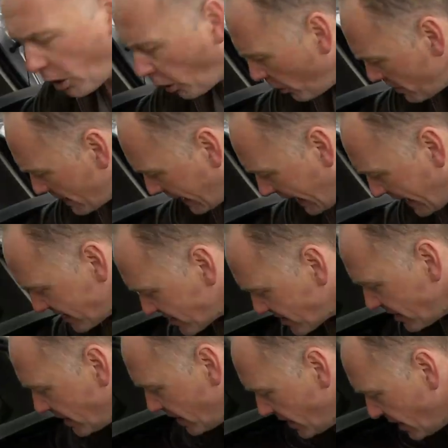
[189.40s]
home
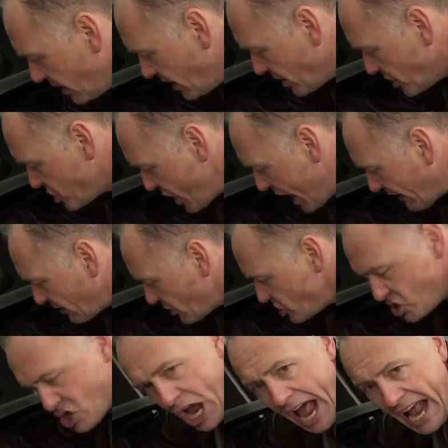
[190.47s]
kits. Check the
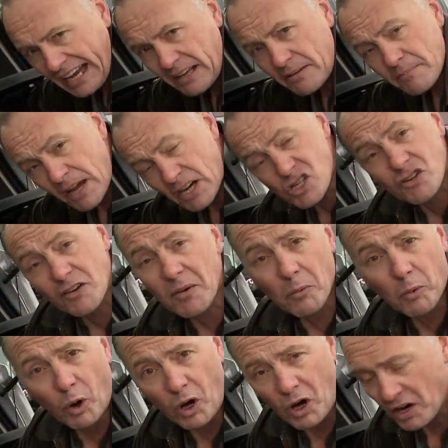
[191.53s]
jack, make sure it
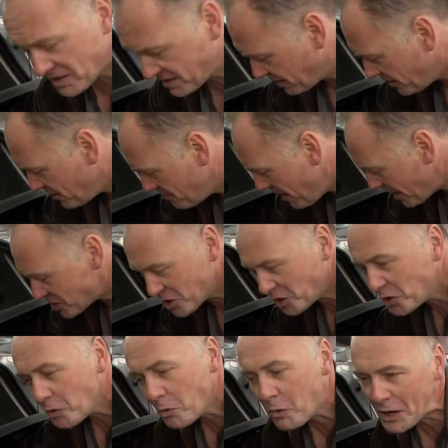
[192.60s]
works. Make sure
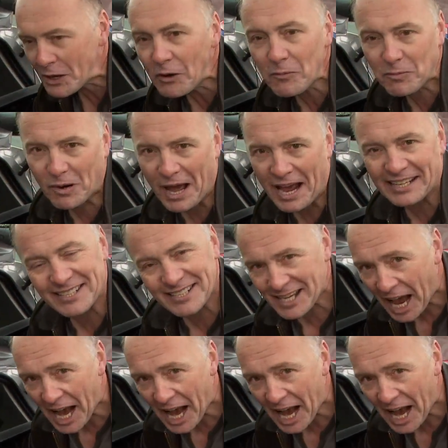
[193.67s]
the wheel brace is